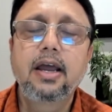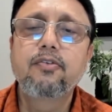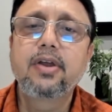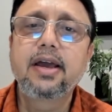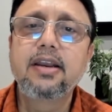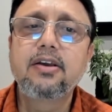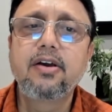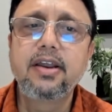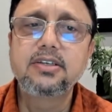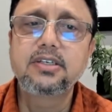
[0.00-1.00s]
And when I
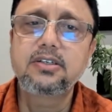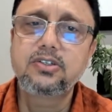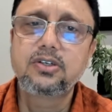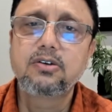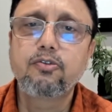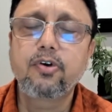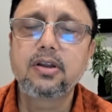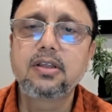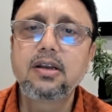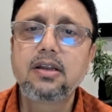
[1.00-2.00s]
increase it
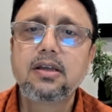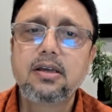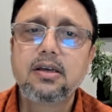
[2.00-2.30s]
further,